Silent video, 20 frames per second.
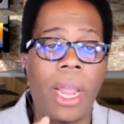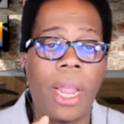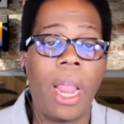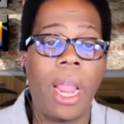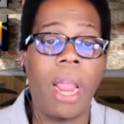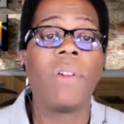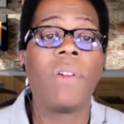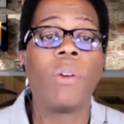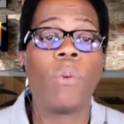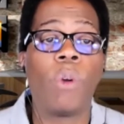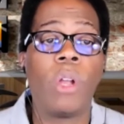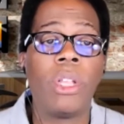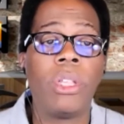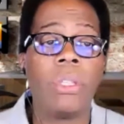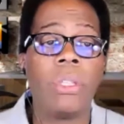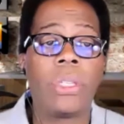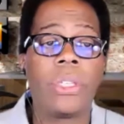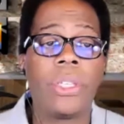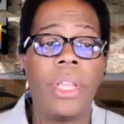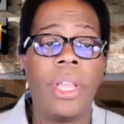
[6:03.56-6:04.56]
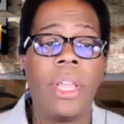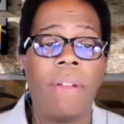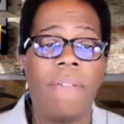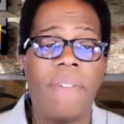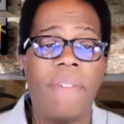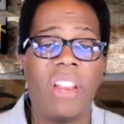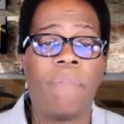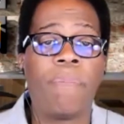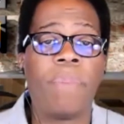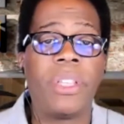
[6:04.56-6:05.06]
everyone's
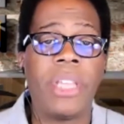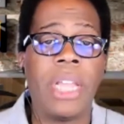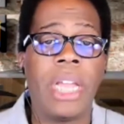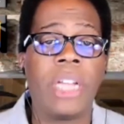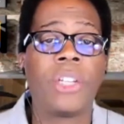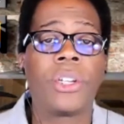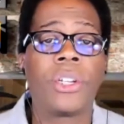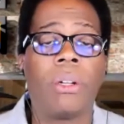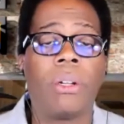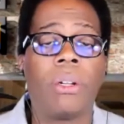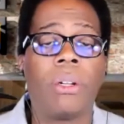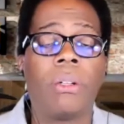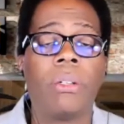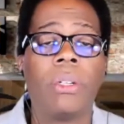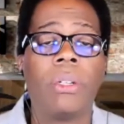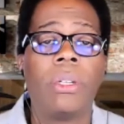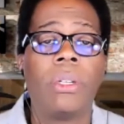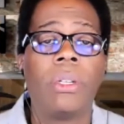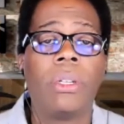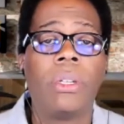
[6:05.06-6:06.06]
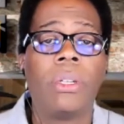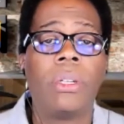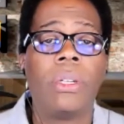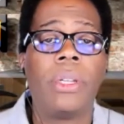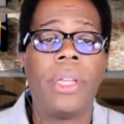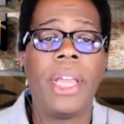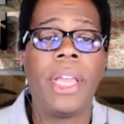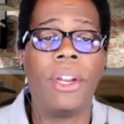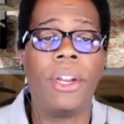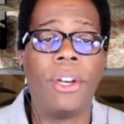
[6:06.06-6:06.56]
innovative potential
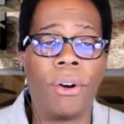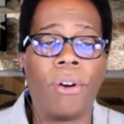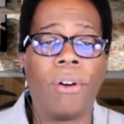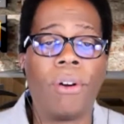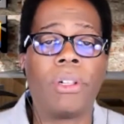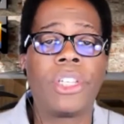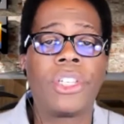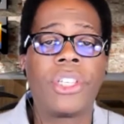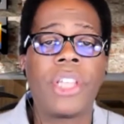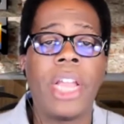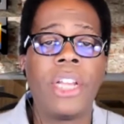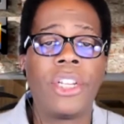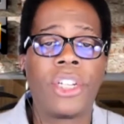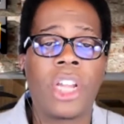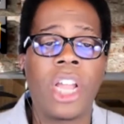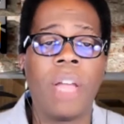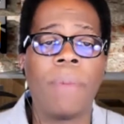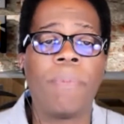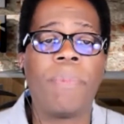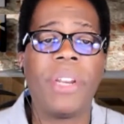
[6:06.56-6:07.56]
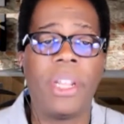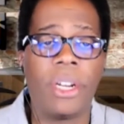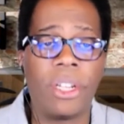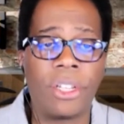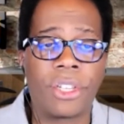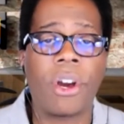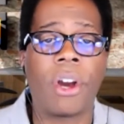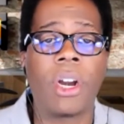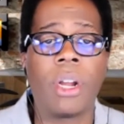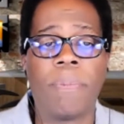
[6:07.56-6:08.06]
in an early stage company in a
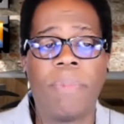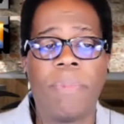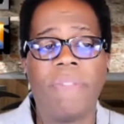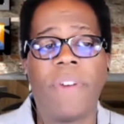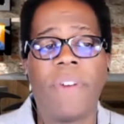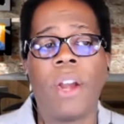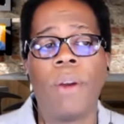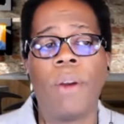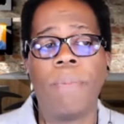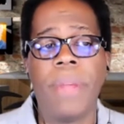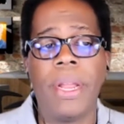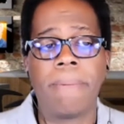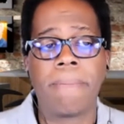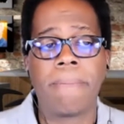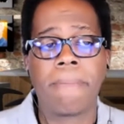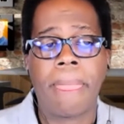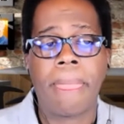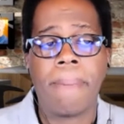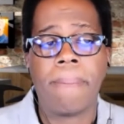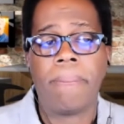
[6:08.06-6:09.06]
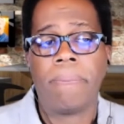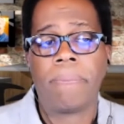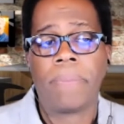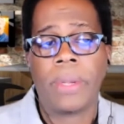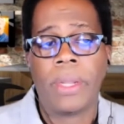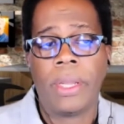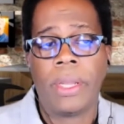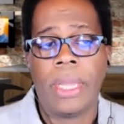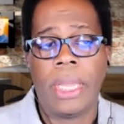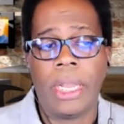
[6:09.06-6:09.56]
startup environment.
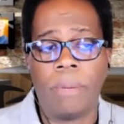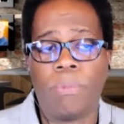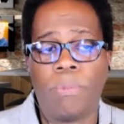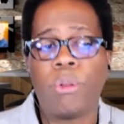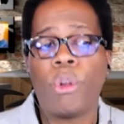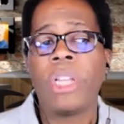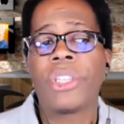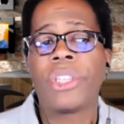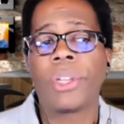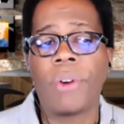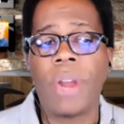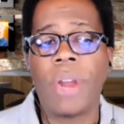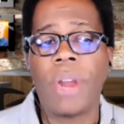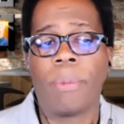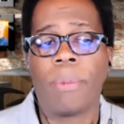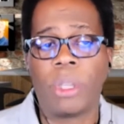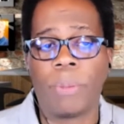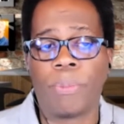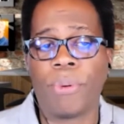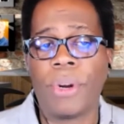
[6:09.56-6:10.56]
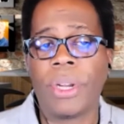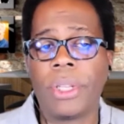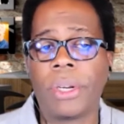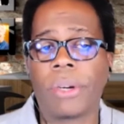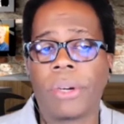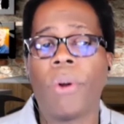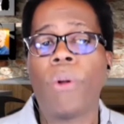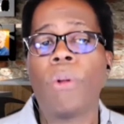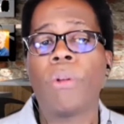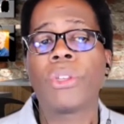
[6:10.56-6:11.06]
And employees that are able to bring their
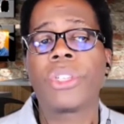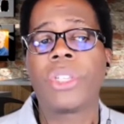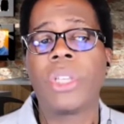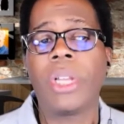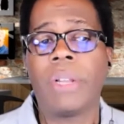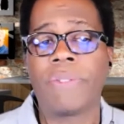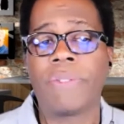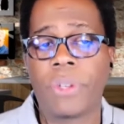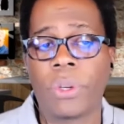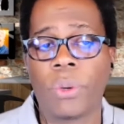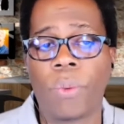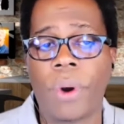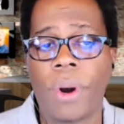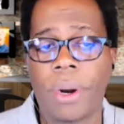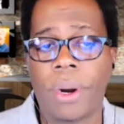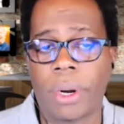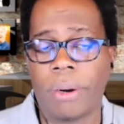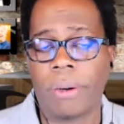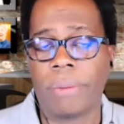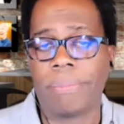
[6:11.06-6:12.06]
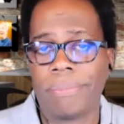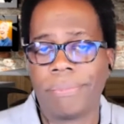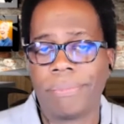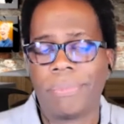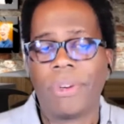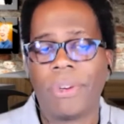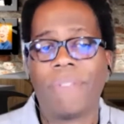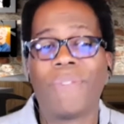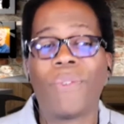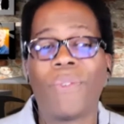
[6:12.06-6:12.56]
whole selves to work are
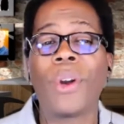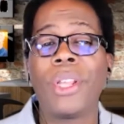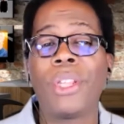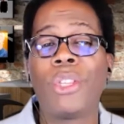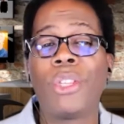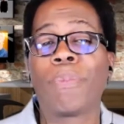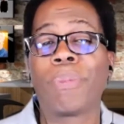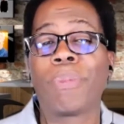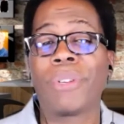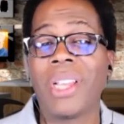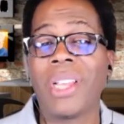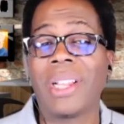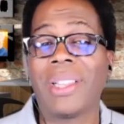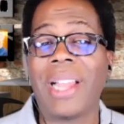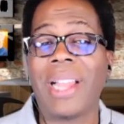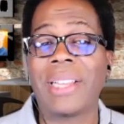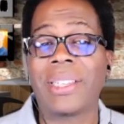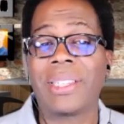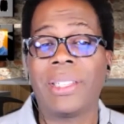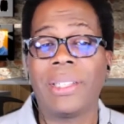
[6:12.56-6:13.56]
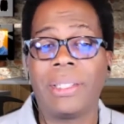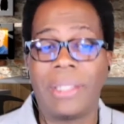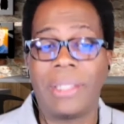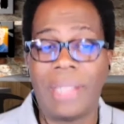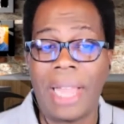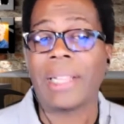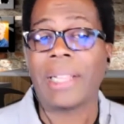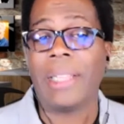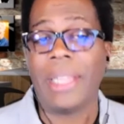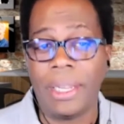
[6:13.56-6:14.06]
42%
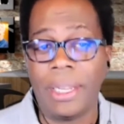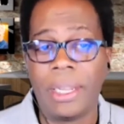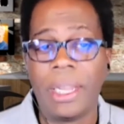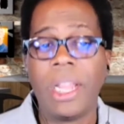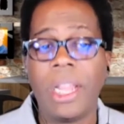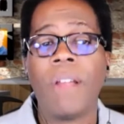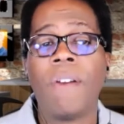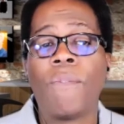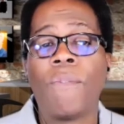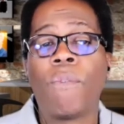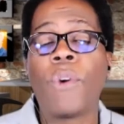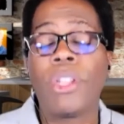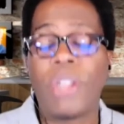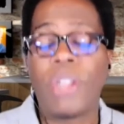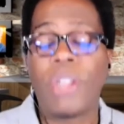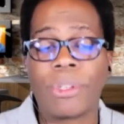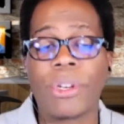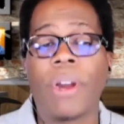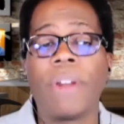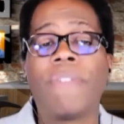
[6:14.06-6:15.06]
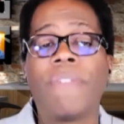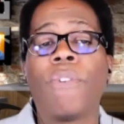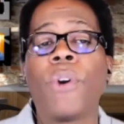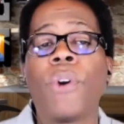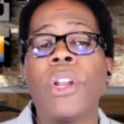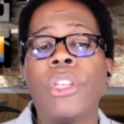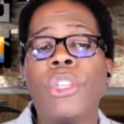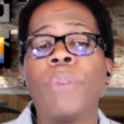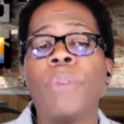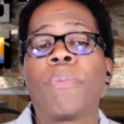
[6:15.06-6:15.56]
likely,
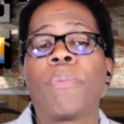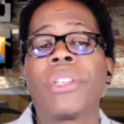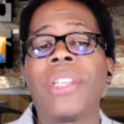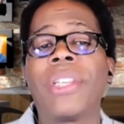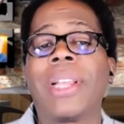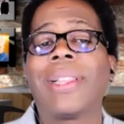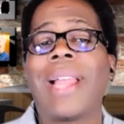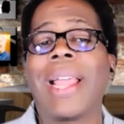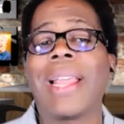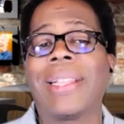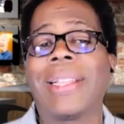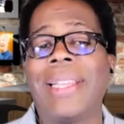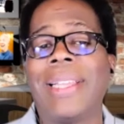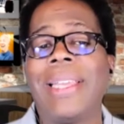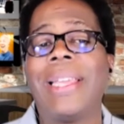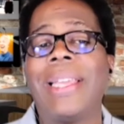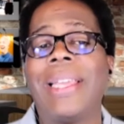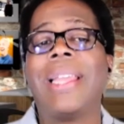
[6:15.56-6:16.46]
42% likely,